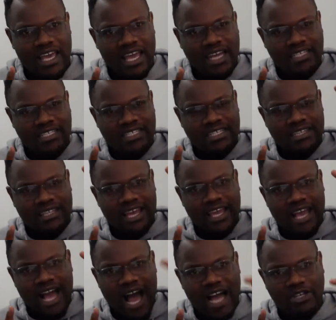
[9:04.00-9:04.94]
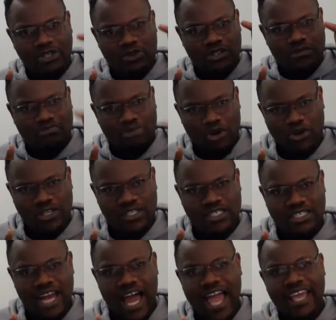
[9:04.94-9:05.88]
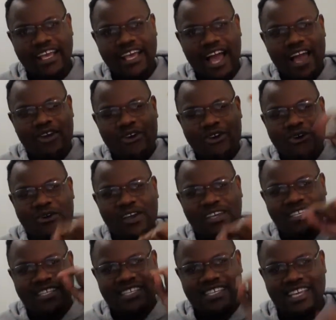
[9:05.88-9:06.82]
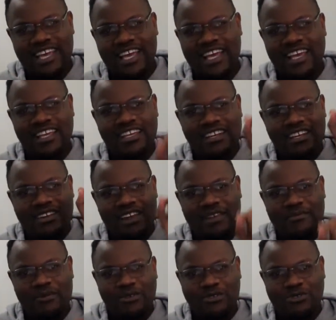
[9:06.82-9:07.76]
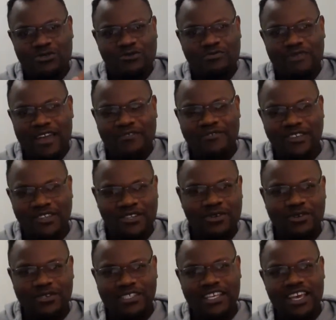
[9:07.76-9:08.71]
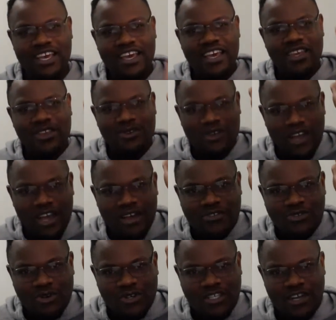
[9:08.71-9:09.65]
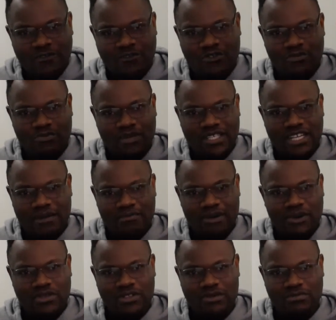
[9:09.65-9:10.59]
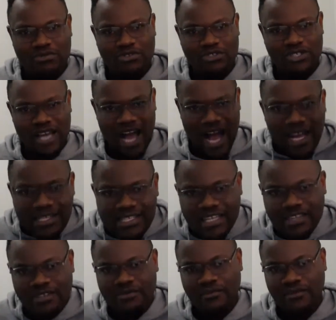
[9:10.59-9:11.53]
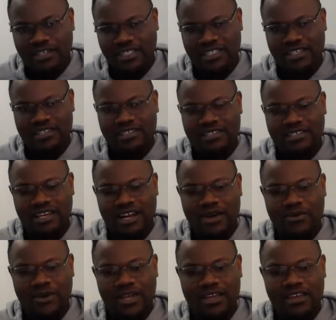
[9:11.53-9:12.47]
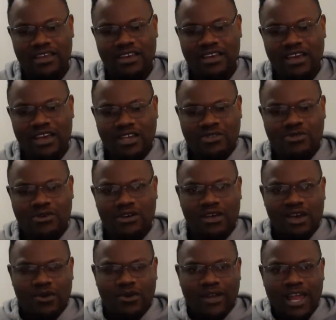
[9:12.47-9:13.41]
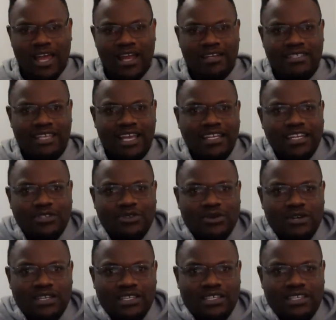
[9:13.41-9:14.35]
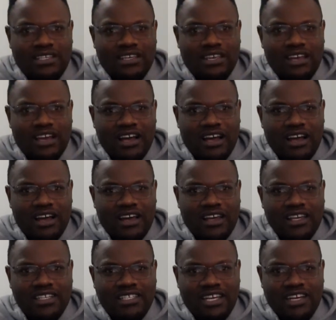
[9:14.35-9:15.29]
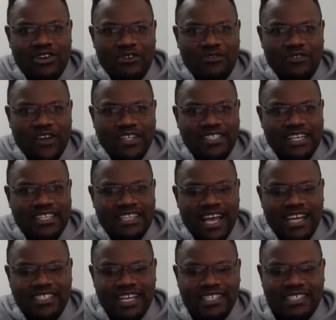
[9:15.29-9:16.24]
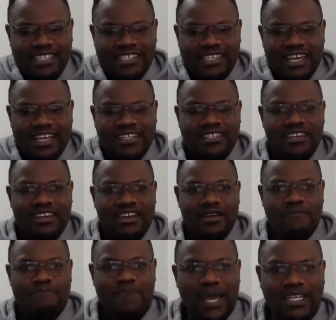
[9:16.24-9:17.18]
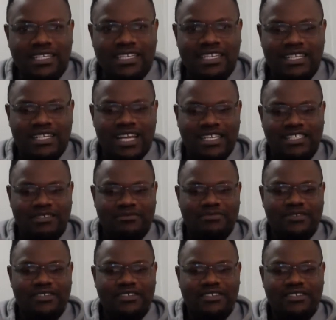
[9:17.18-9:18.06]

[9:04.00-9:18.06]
and they are to the point. Like I always say in most of my videos, you don't have to beat about the bush. Answer the questions their way. So when I started to list internal factors, I just said bad leadership,